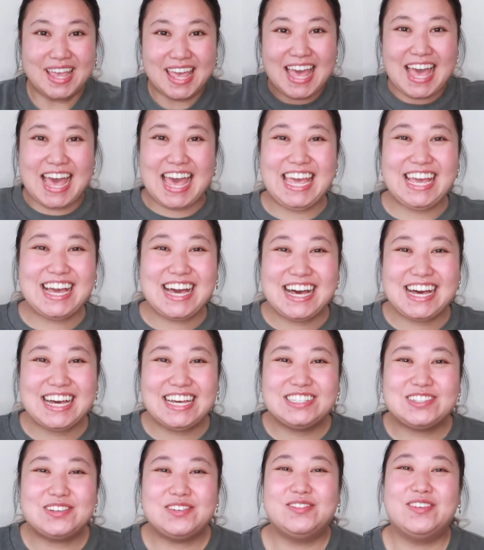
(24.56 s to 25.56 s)
Hey
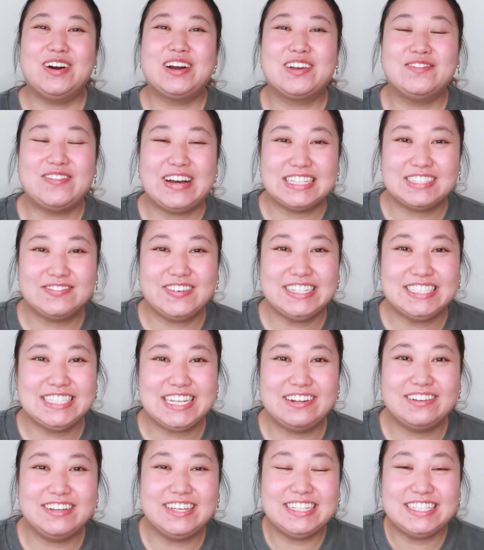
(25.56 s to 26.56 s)
guys, welcome back to my
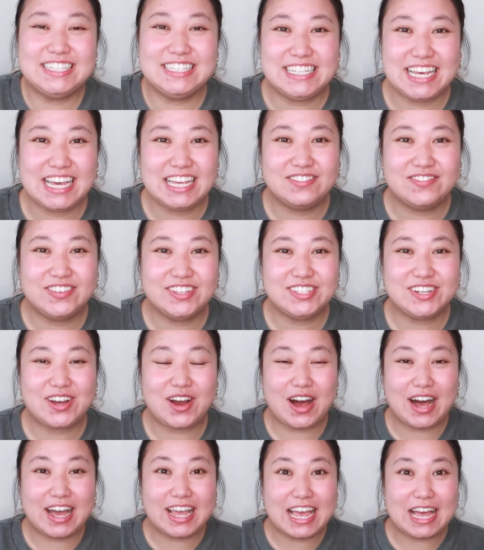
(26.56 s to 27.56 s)
channel. In today's video
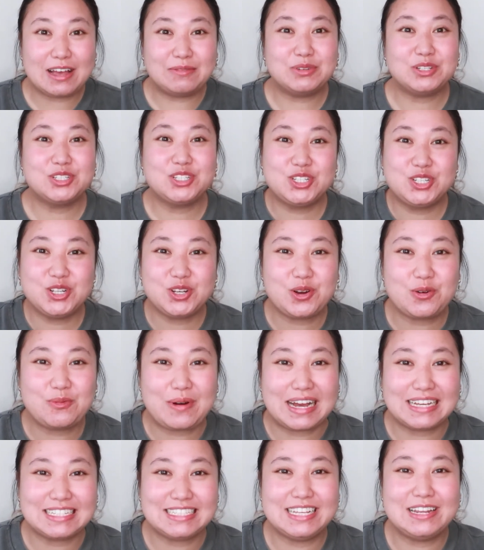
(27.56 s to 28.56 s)
I am sugar
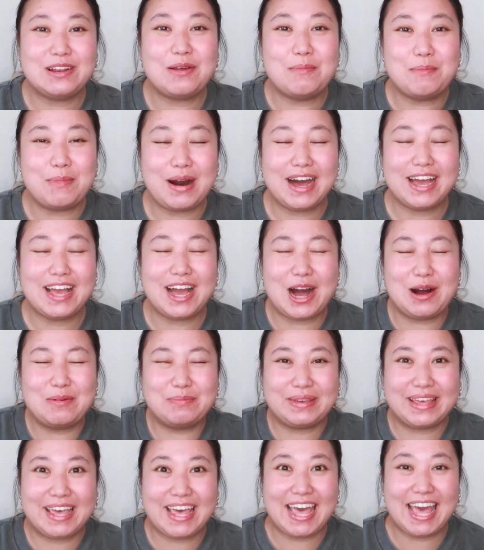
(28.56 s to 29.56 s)
waxing my
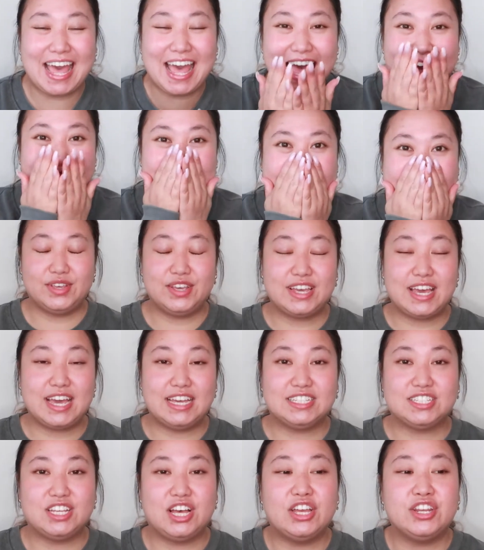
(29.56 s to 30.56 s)
armpit hair. Okay,
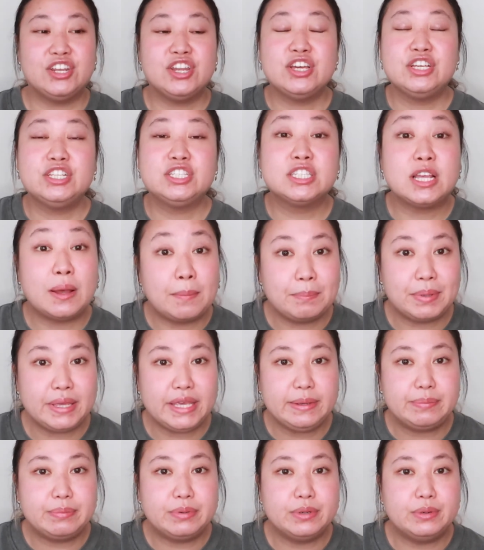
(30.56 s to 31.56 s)
so I know some
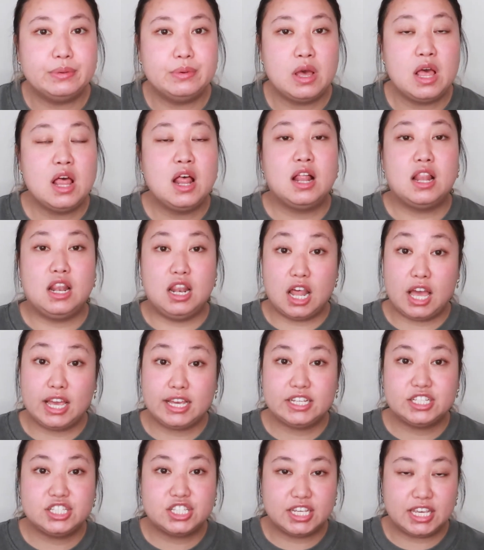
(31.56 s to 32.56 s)
people
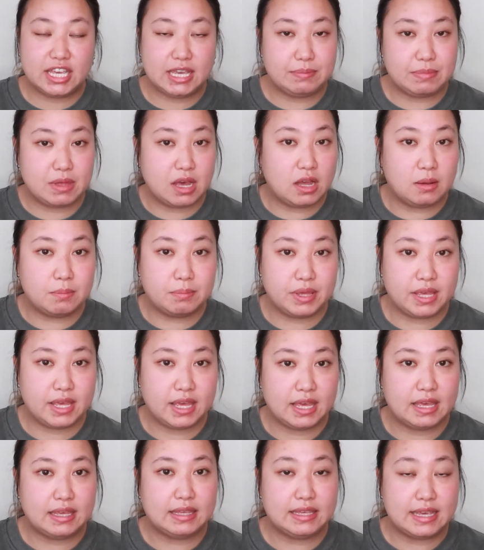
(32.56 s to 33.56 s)
like to keep their armpit
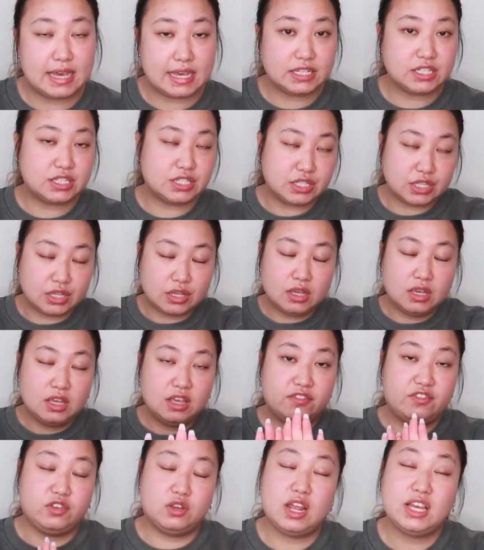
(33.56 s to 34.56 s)
hair. Yes,
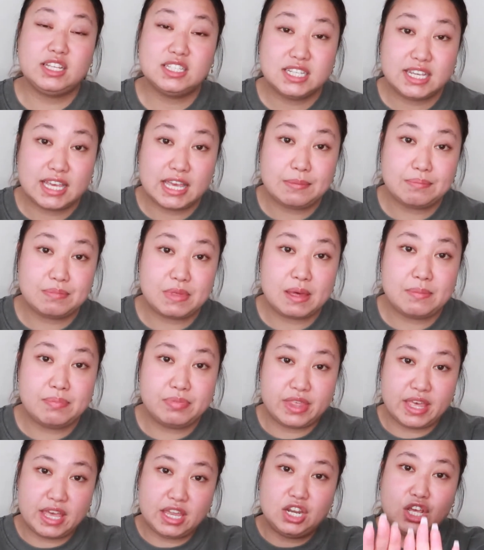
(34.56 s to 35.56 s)
if you like to keep them,
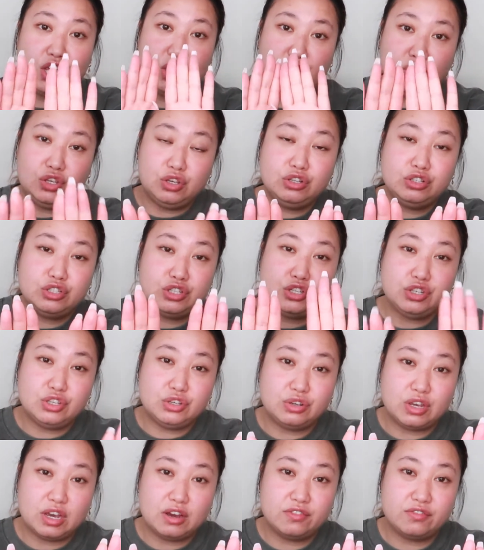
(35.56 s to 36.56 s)
then you do
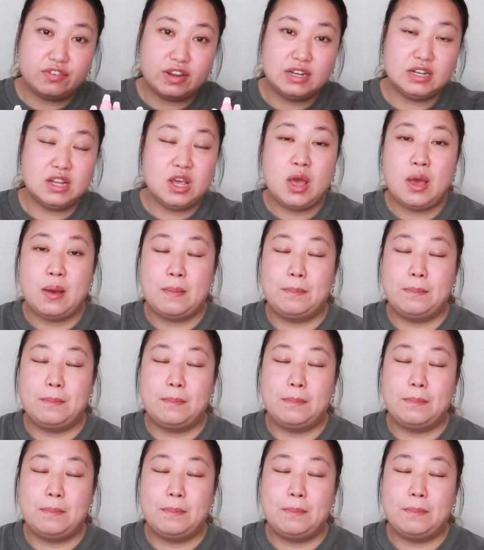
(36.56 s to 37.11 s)
you, girlfriend.